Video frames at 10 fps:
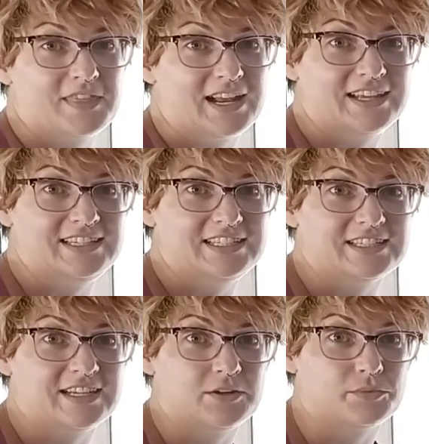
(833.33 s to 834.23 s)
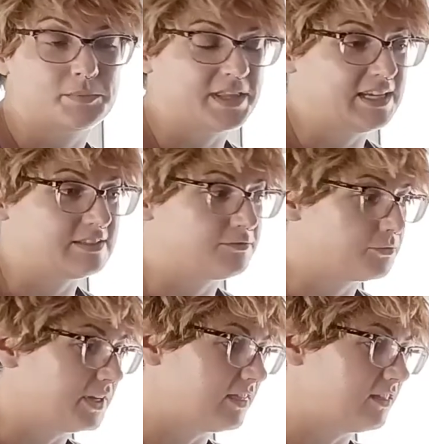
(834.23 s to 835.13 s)
that I need to replace
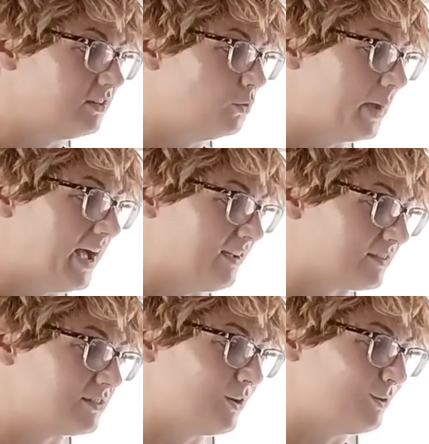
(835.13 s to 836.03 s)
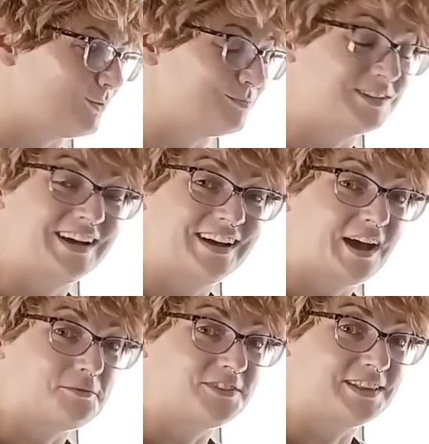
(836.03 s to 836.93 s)
with the new pack, so
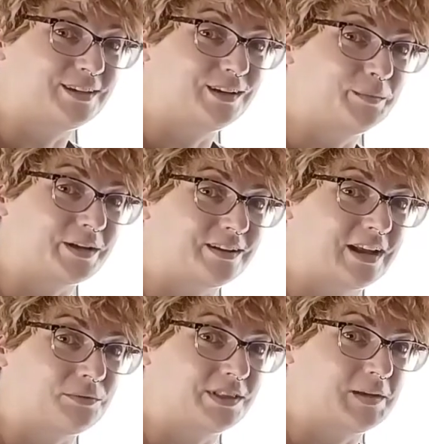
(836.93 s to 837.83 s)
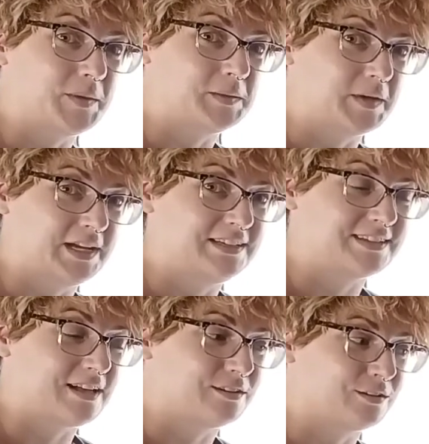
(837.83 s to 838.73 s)
I'm feeling good about it. I really made my
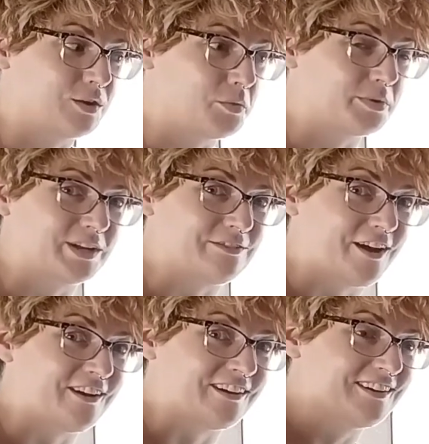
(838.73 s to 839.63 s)
dollar go pretty far.